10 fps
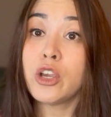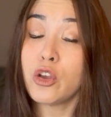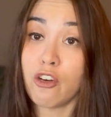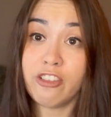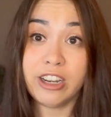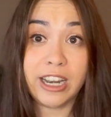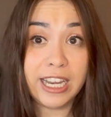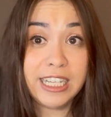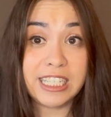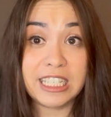
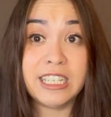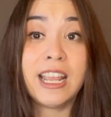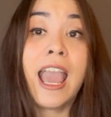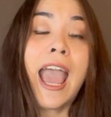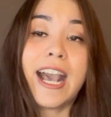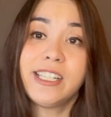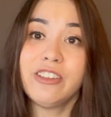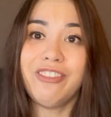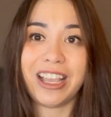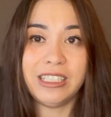COVID-19 has
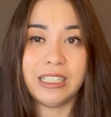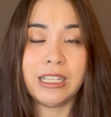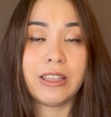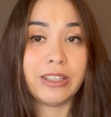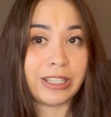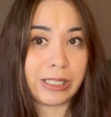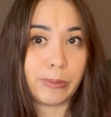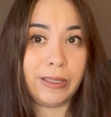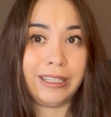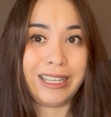affected the
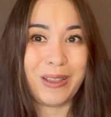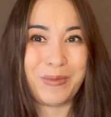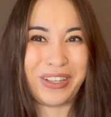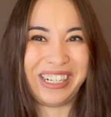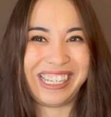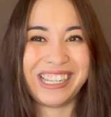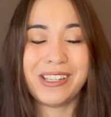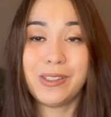disability community.